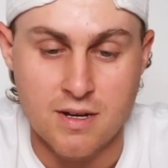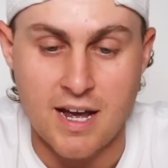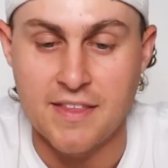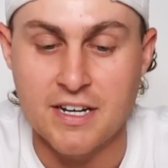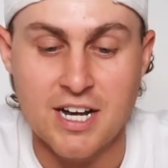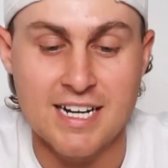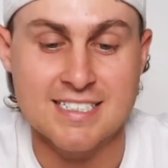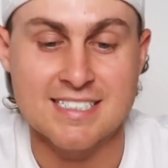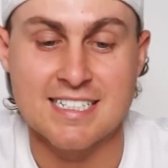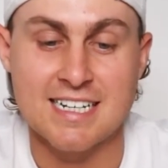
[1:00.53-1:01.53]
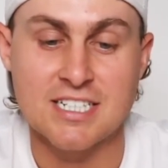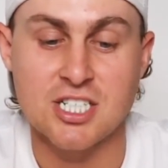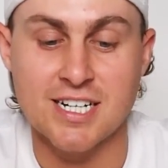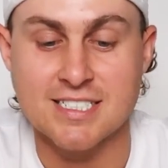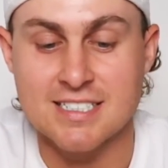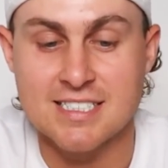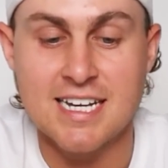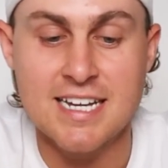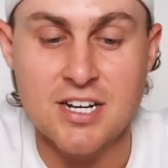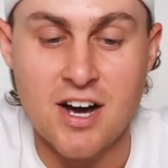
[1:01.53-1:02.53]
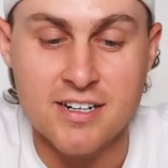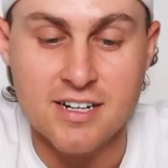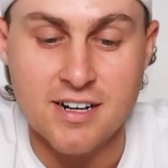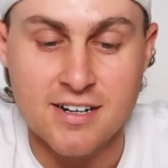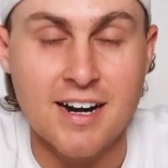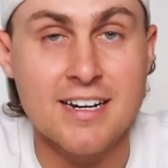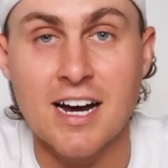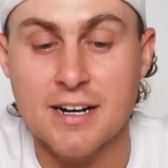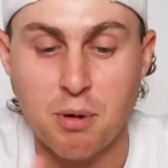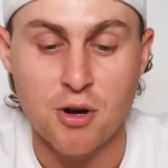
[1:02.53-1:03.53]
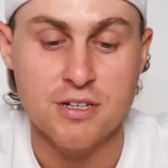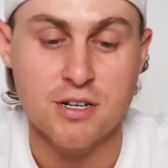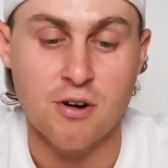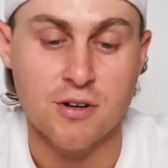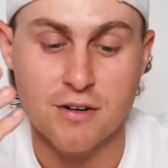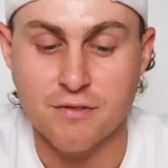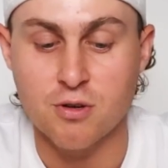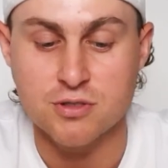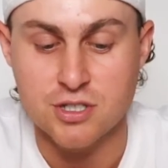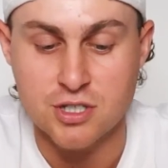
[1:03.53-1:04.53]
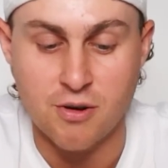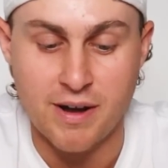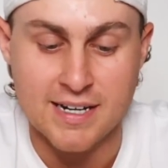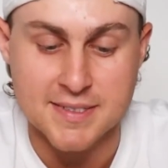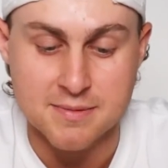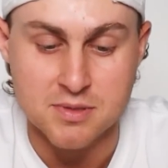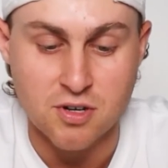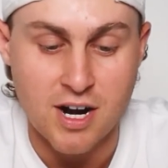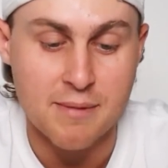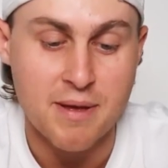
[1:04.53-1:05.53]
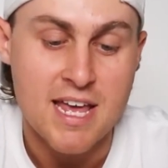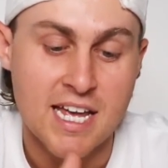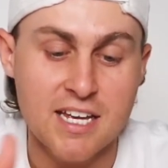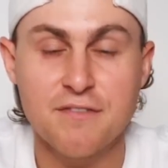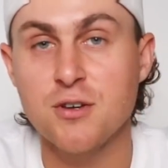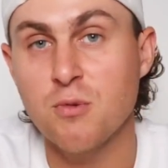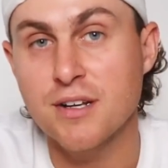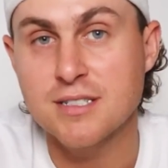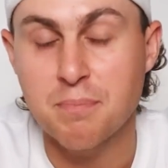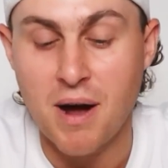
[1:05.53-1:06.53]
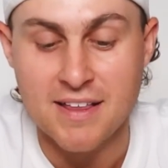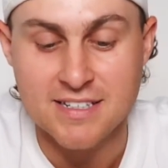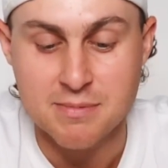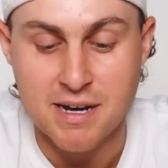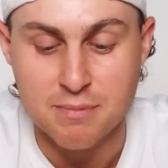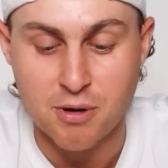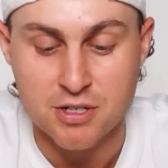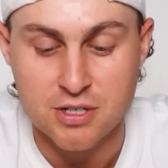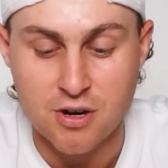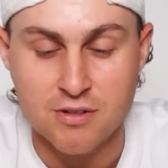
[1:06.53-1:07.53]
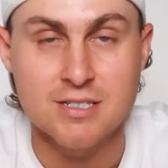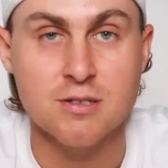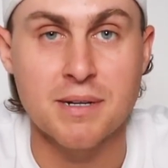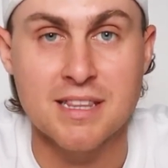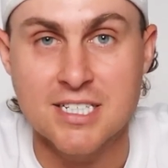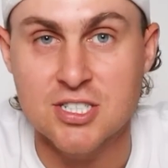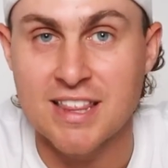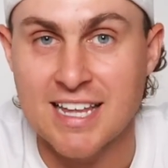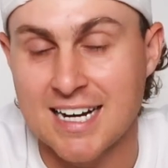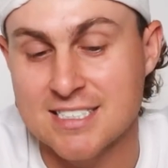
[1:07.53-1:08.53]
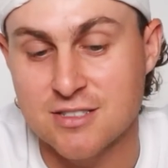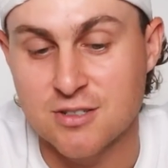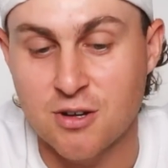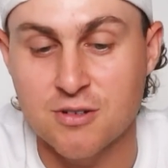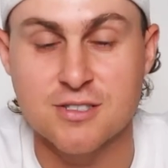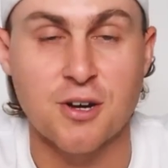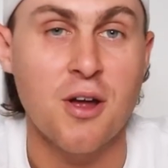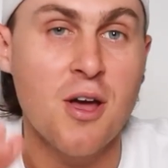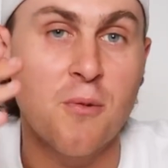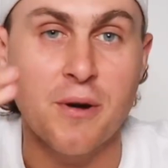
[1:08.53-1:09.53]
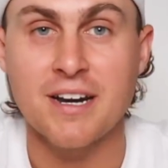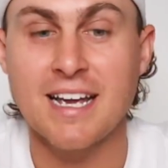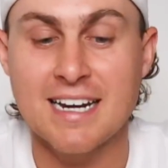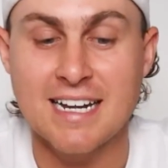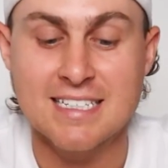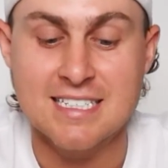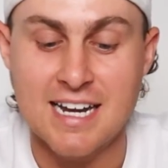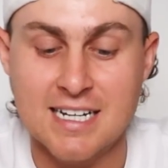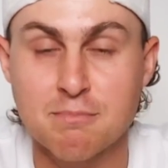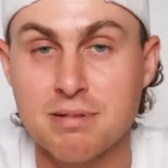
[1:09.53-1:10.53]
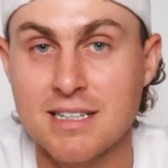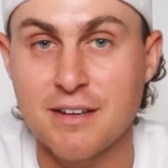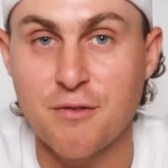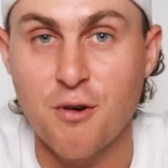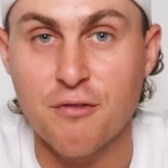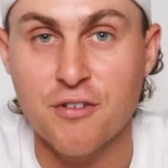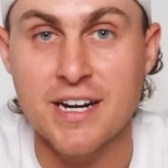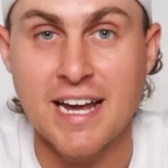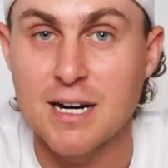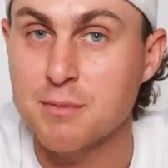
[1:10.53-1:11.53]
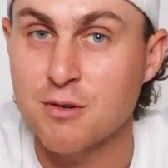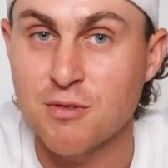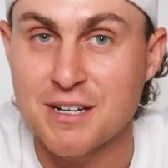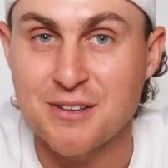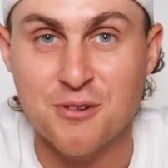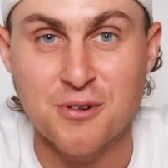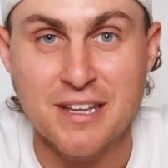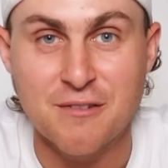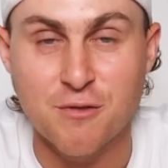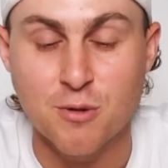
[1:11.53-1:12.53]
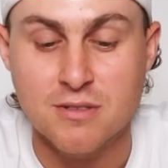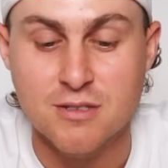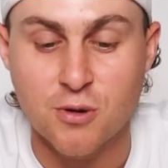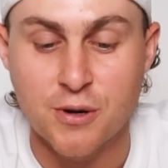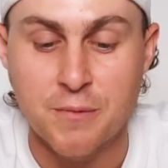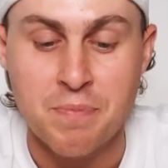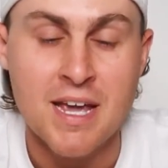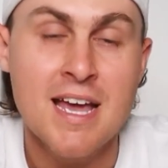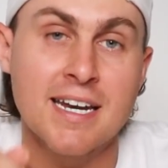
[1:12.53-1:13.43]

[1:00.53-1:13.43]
And then you guys can see, as you guys can see, 99999 Pokegold. And of course you can go ahead and subscribe. If you were to buy this amount of Pokegold, this would be literally thousands of dollars. So we're going to get it here today completely for free. And I'm going to run you through the full tutorial.